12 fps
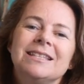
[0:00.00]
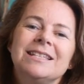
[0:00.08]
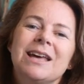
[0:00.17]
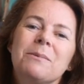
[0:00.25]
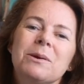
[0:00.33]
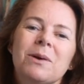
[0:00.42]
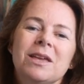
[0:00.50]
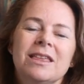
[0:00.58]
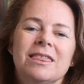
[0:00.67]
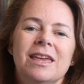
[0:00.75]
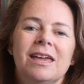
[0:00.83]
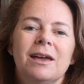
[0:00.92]
tell me what you
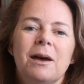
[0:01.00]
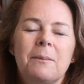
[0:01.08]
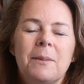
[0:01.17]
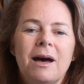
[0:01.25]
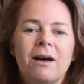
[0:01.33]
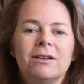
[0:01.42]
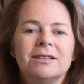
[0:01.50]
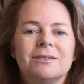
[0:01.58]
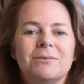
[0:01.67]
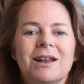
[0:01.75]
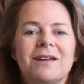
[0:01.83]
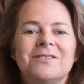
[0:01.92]
think about
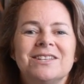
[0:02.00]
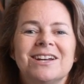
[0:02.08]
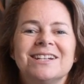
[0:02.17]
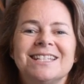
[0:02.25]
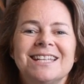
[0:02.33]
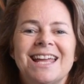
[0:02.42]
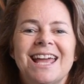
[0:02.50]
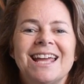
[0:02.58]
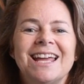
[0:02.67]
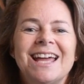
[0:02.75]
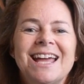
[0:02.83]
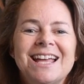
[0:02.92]
what I've shared today.
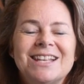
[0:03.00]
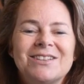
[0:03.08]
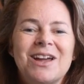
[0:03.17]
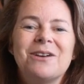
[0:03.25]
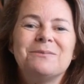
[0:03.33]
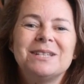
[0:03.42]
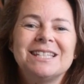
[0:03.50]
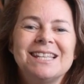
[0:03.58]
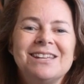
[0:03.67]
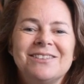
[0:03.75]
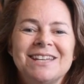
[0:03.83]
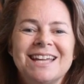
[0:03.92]
So I hope to
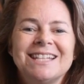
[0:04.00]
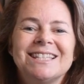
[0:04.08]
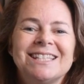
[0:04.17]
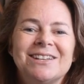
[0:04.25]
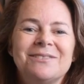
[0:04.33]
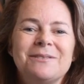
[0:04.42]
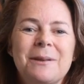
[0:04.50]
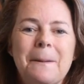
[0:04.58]
see you again soon.